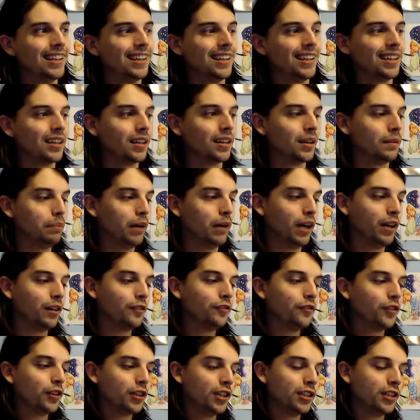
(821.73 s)

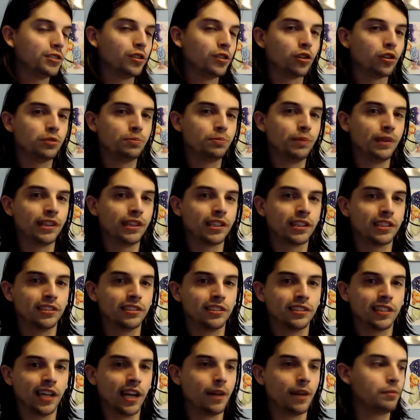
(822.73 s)
Battlefield has always been the
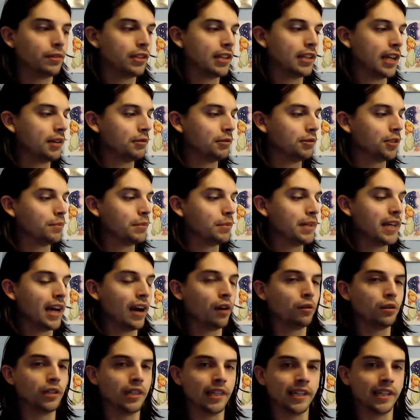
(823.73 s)
type of game to be
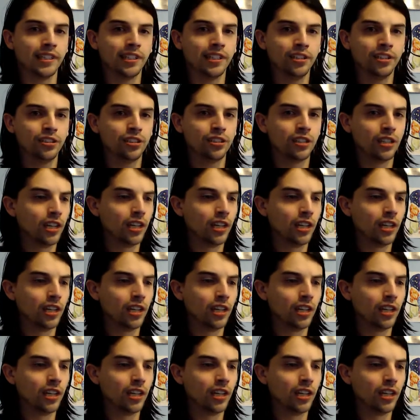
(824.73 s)
outlandish.